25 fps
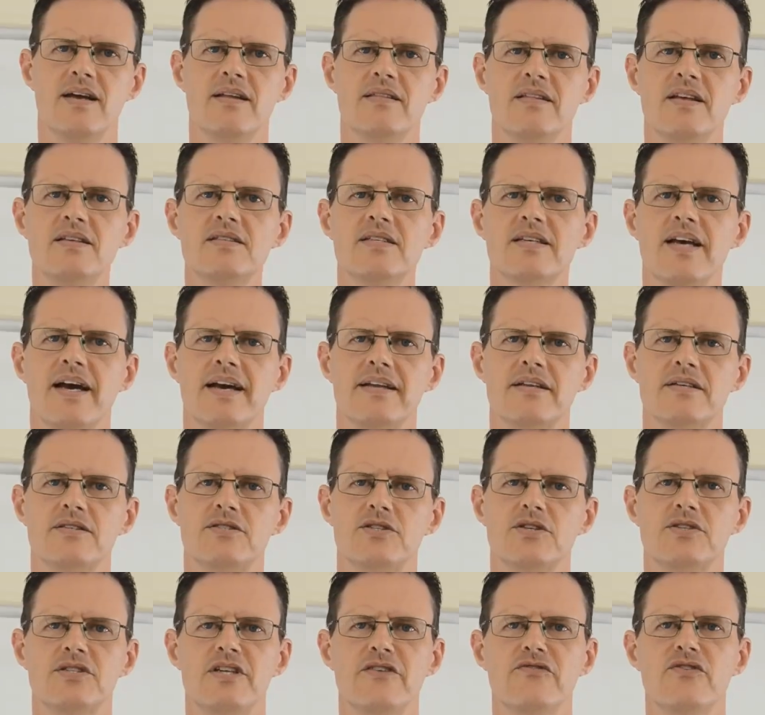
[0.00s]
This caters
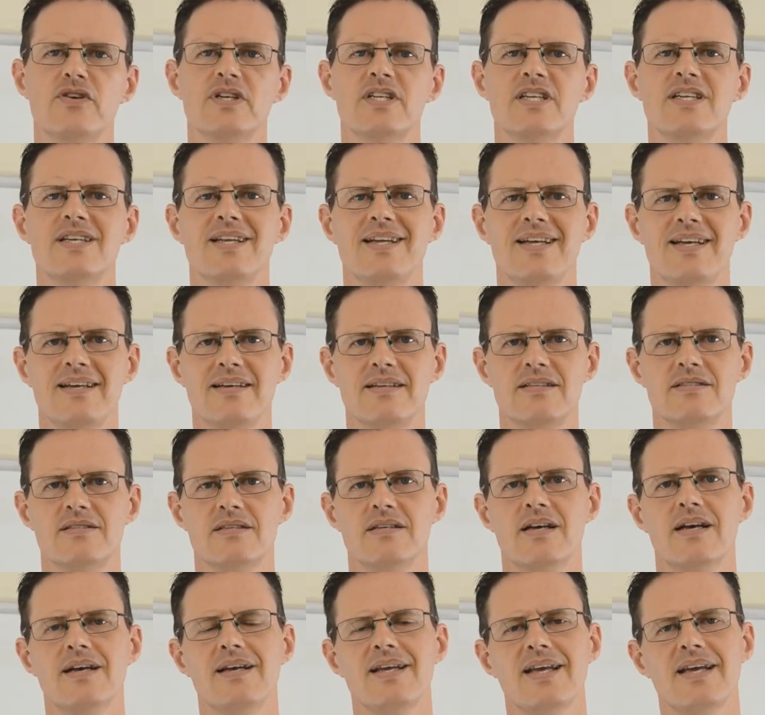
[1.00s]
to different needs
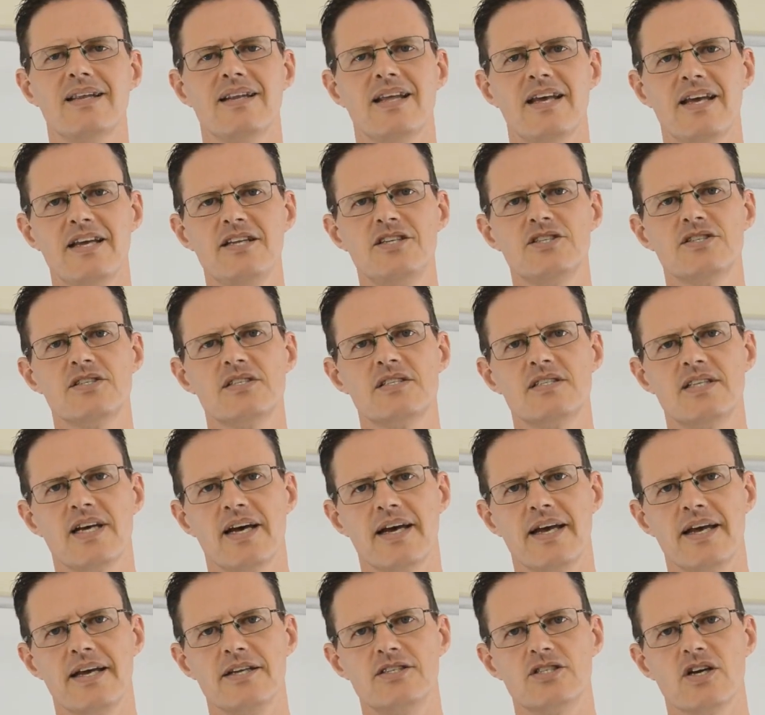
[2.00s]
in each
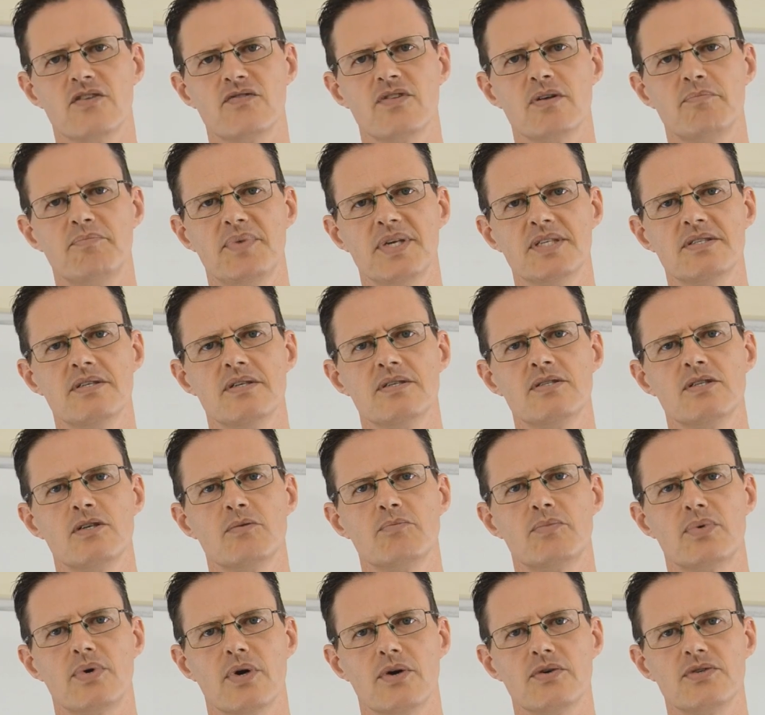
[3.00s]
stage of the business
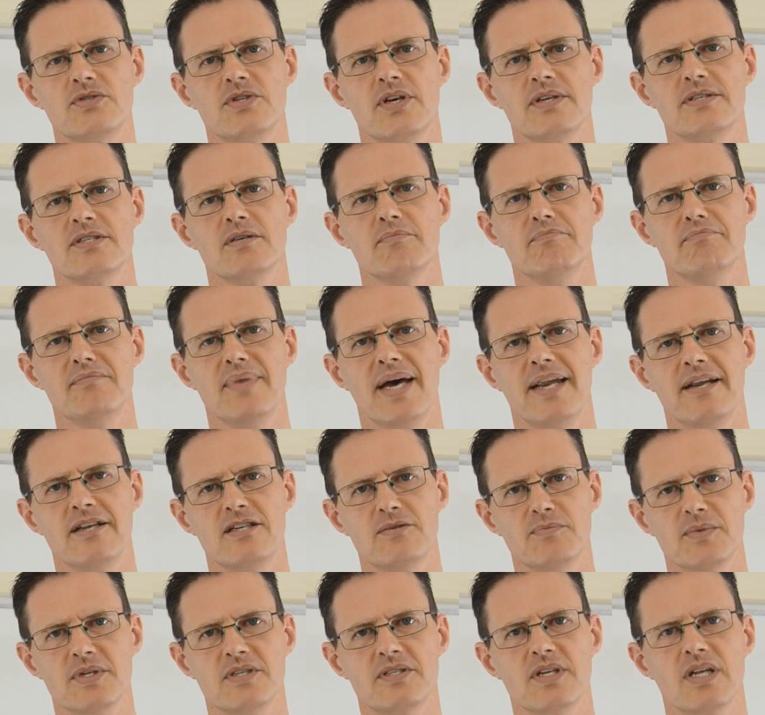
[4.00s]
process
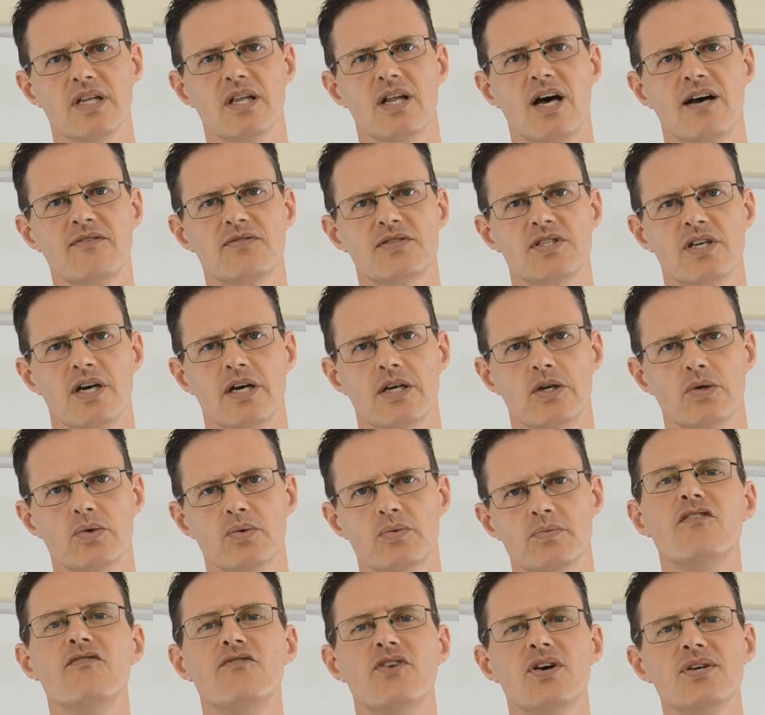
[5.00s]
management lifecycle.
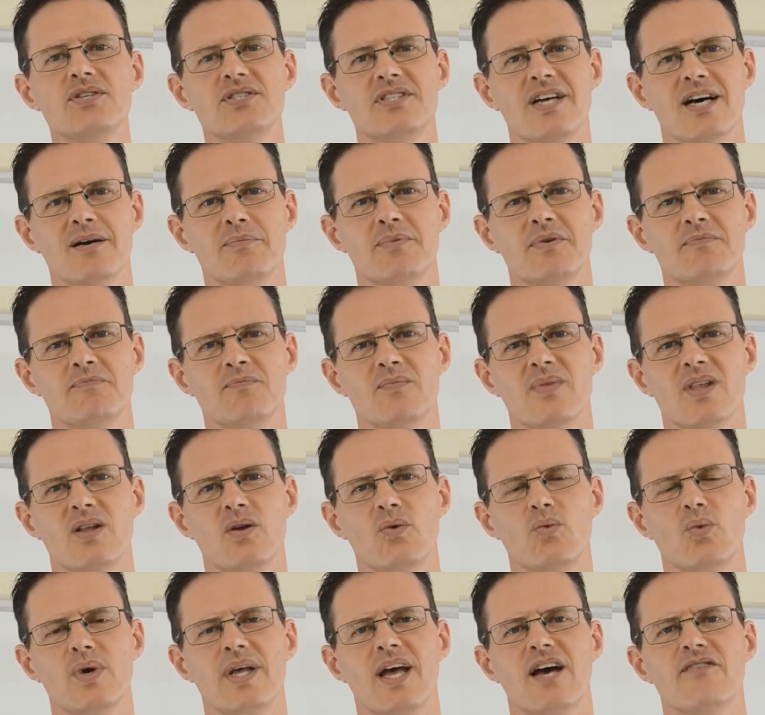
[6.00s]
First up,
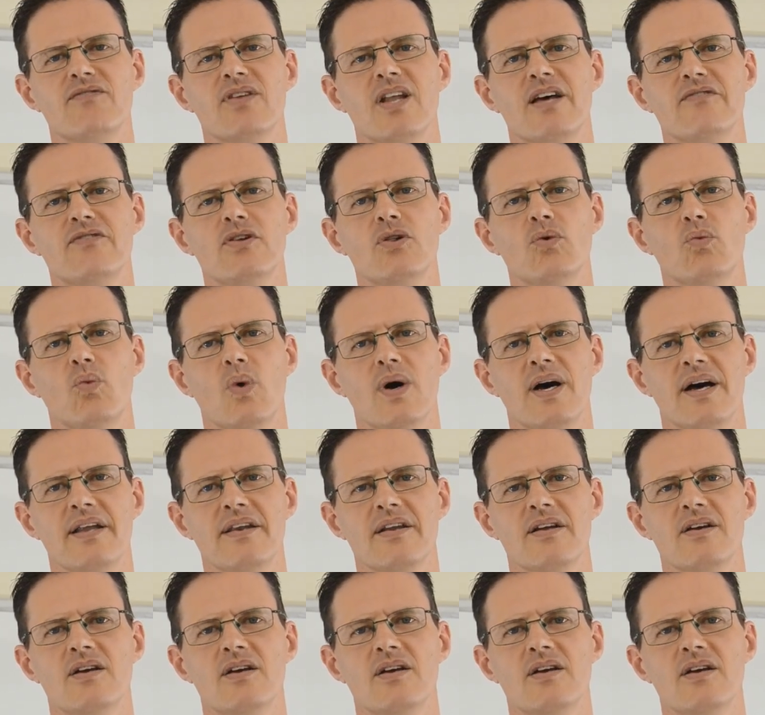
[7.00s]
we have level 1,